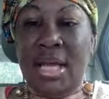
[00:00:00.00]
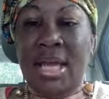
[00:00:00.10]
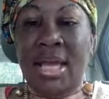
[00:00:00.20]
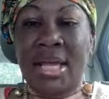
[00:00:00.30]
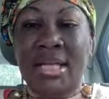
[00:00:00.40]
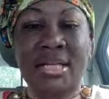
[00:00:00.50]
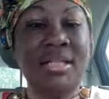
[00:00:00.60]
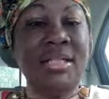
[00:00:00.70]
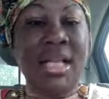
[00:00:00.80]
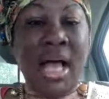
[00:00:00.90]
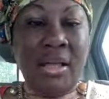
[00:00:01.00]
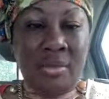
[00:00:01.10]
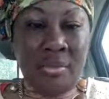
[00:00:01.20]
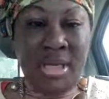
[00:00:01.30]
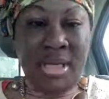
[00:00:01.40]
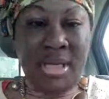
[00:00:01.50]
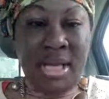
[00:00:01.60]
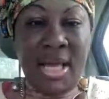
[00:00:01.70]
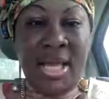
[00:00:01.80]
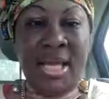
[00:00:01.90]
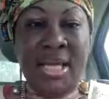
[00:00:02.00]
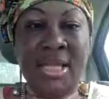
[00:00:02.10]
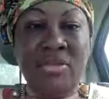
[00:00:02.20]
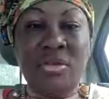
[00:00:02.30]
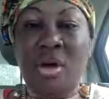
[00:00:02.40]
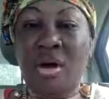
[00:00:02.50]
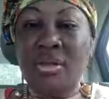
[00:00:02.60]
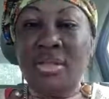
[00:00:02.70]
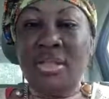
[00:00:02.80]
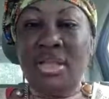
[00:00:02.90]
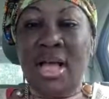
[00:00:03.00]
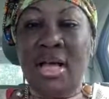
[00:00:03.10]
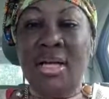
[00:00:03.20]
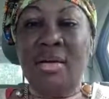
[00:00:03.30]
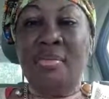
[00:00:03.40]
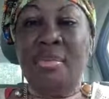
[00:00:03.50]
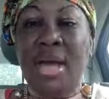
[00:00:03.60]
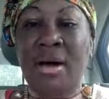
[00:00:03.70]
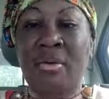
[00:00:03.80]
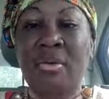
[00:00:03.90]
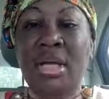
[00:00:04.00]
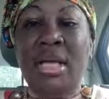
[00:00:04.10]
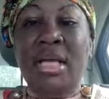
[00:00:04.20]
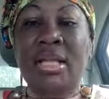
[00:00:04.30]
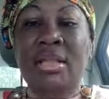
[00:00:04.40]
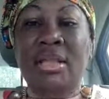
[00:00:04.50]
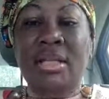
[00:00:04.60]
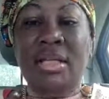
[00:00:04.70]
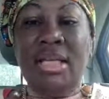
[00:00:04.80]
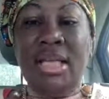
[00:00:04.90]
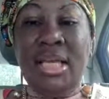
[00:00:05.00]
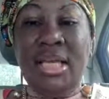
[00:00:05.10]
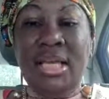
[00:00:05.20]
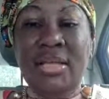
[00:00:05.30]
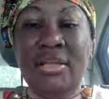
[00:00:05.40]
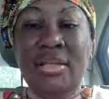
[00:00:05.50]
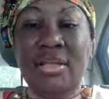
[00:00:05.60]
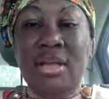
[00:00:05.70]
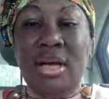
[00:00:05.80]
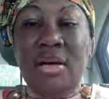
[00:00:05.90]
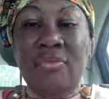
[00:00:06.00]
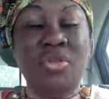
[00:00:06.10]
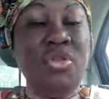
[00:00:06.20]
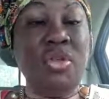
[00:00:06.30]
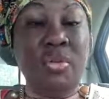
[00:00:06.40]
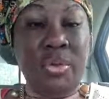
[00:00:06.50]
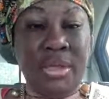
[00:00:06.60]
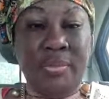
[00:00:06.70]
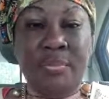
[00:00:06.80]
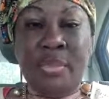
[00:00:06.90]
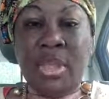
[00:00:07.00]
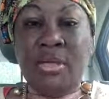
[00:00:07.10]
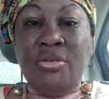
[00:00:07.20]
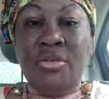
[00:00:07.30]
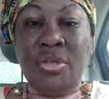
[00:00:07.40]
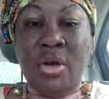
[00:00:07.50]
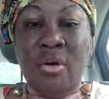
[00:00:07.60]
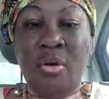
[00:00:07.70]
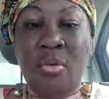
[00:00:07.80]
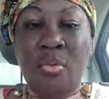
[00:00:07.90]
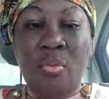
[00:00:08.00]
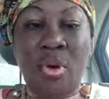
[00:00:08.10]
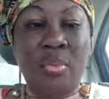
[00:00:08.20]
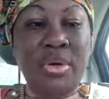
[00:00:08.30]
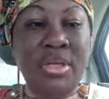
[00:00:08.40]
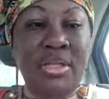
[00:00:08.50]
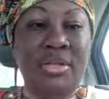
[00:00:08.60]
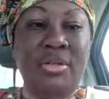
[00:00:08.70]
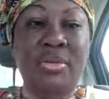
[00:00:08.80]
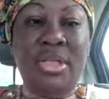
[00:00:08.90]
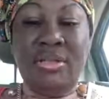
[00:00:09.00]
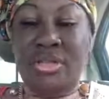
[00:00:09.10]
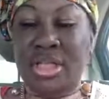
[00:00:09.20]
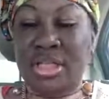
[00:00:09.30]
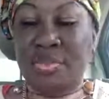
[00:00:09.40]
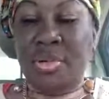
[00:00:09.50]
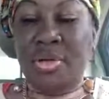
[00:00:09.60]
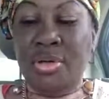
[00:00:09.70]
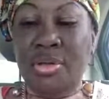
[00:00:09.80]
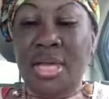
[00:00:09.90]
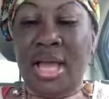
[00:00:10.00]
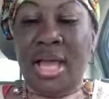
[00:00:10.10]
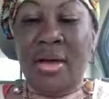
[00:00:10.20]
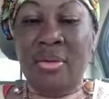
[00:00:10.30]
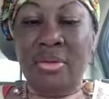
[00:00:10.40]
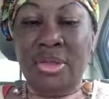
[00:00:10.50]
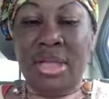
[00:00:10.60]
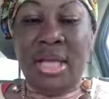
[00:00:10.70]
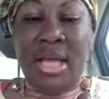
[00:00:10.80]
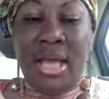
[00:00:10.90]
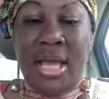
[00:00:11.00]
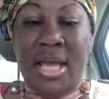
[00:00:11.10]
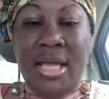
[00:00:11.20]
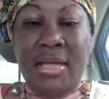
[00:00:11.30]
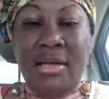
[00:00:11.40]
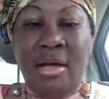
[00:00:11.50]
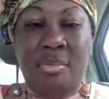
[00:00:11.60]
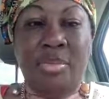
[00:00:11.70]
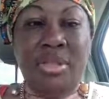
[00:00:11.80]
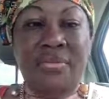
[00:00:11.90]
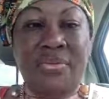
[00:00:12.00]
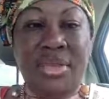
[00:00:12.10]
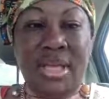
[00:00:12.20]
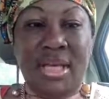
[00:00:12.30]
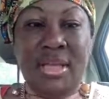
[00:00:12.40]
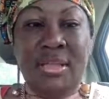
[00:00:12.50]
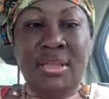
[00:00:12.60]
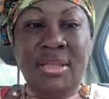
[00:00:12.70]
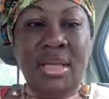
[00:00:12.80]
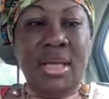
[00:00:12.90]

and Solomon, and it talks a lot about the kings of Judah. So what we're going to do is just pull out a couple of things.